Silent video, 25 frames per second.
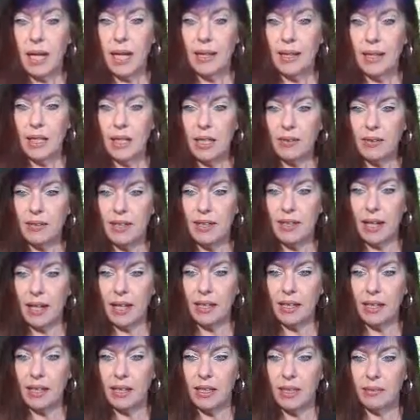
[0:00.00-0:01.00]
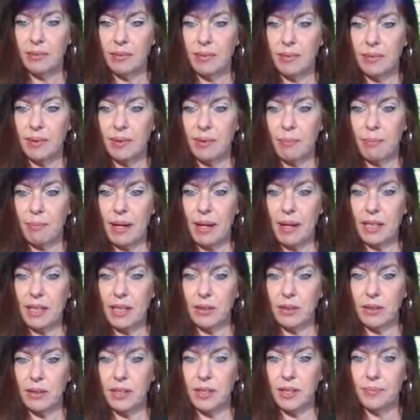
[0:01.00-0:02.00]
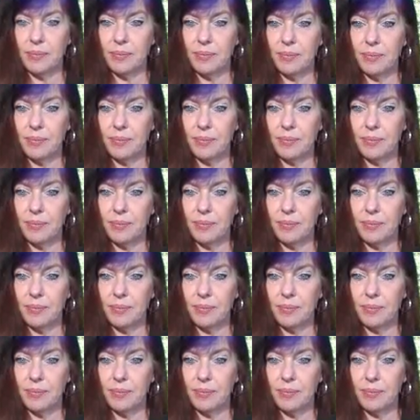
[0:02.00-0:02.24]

And then you have the Knight of Pentacles.